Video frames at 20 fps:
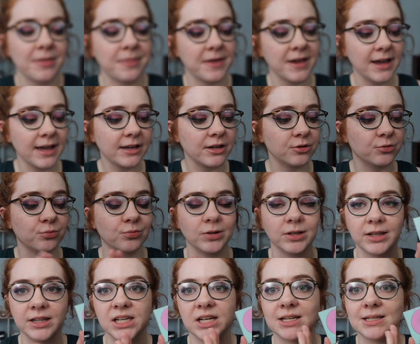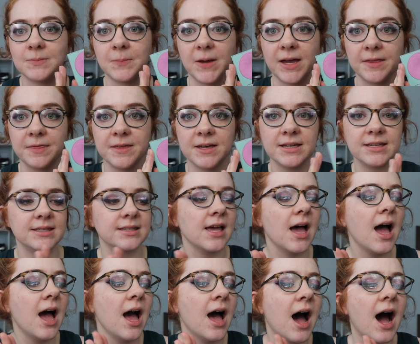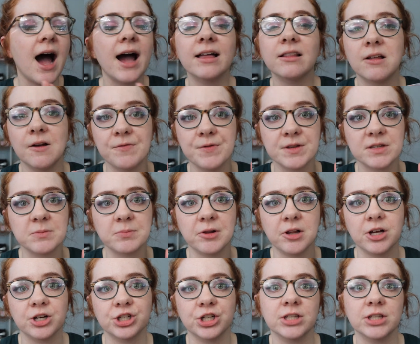think I could really expand this. I love this blush.